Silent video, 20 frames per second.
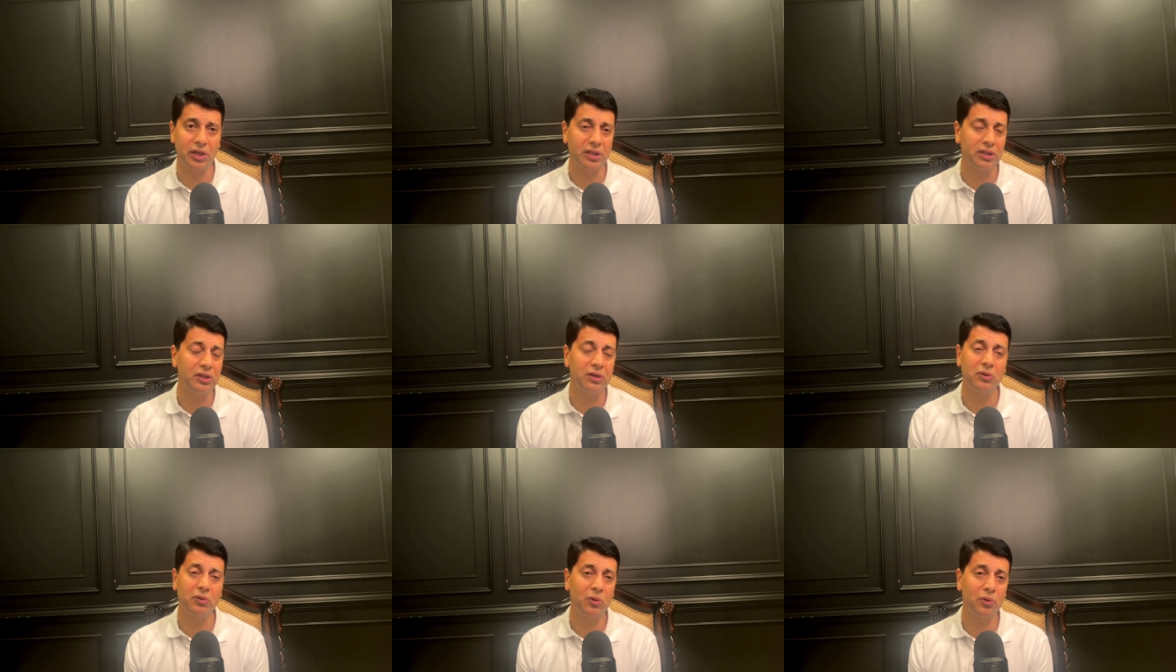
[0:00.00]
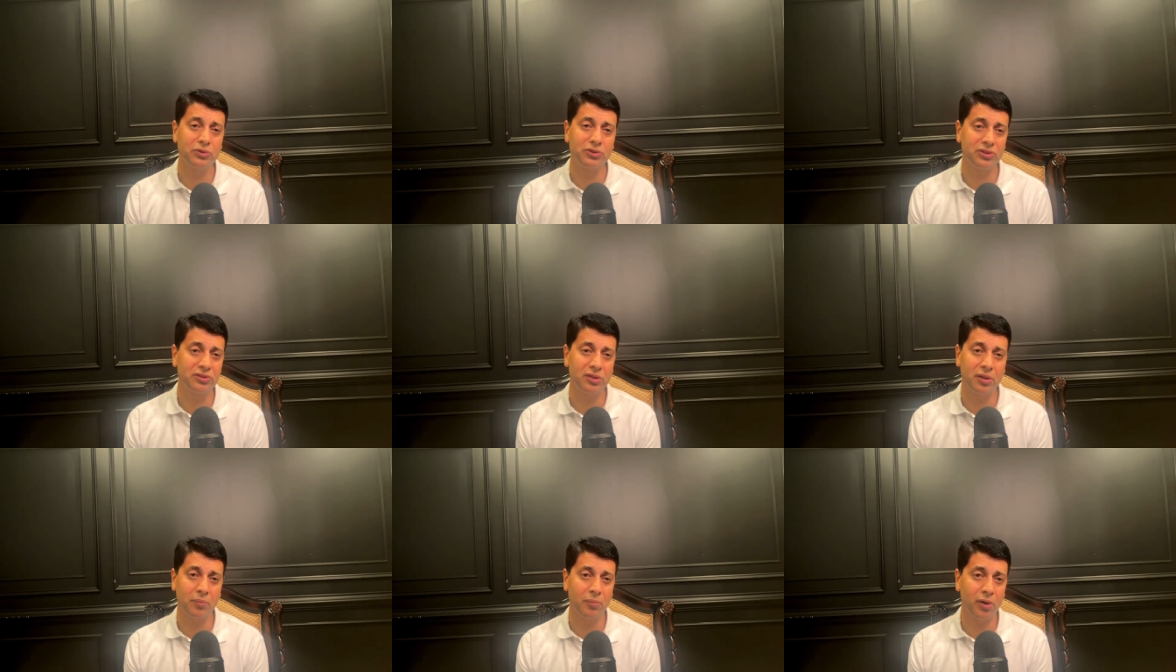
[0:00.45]
any clothes
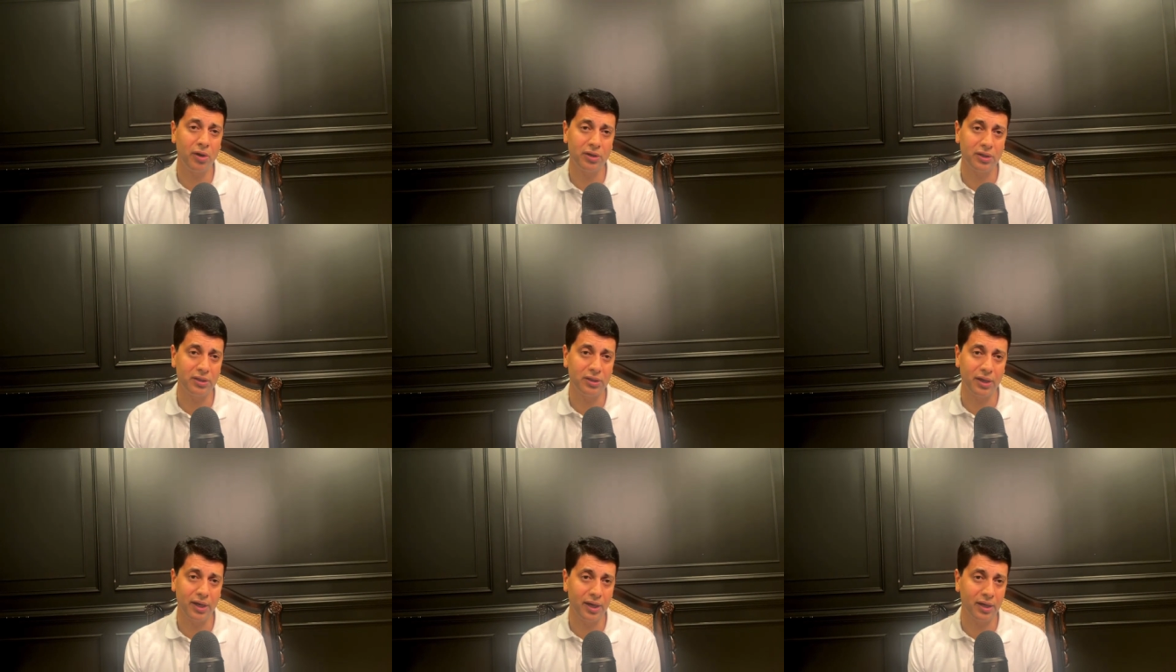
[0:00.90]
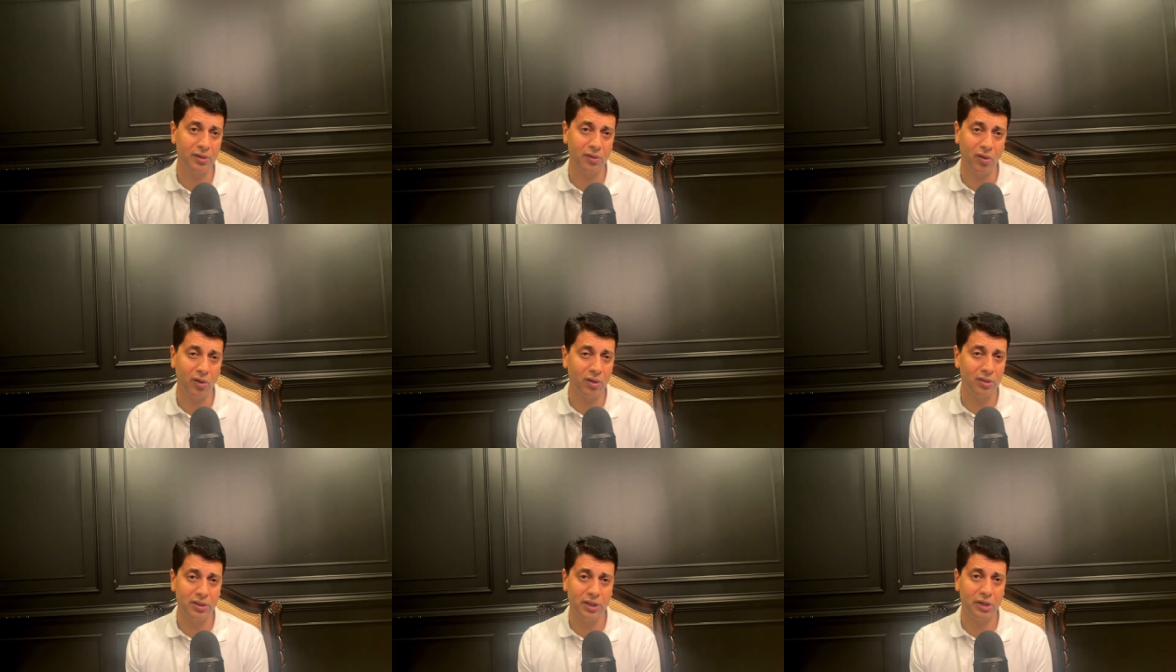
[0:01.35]
in their body and
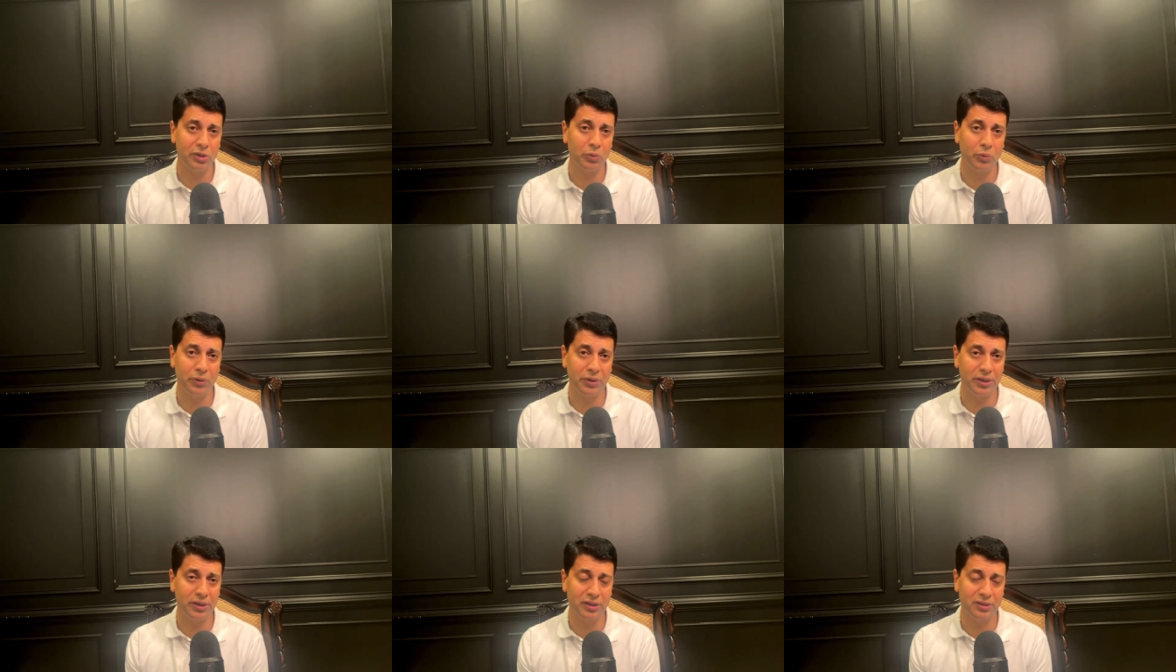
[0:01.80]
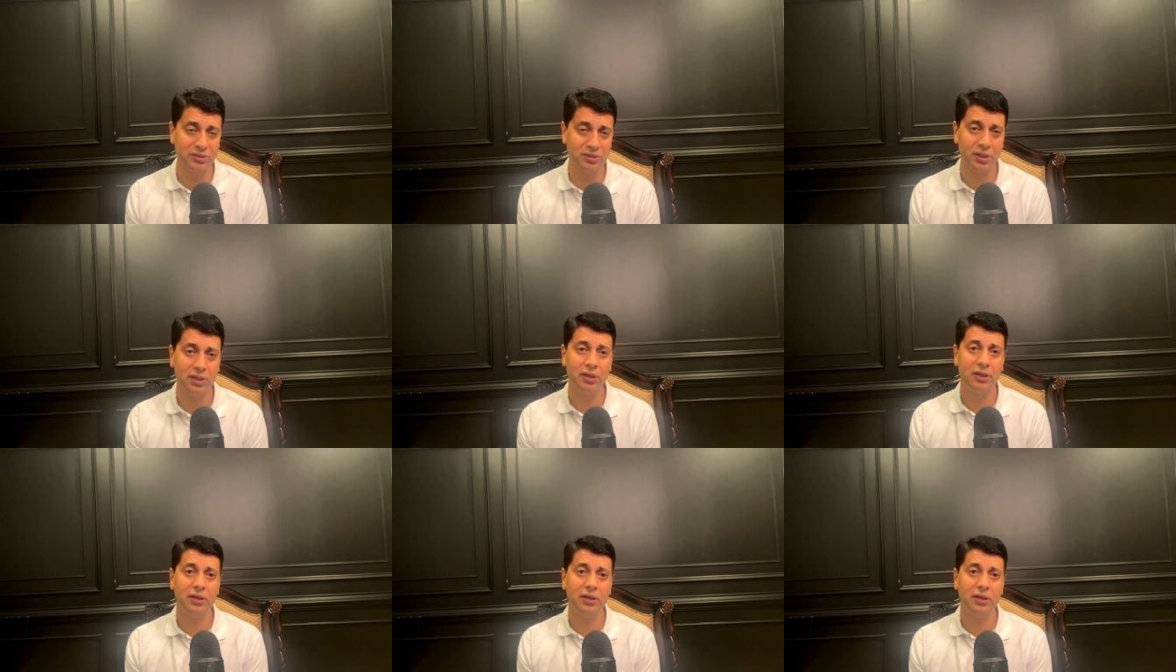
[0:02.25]
all they're doing is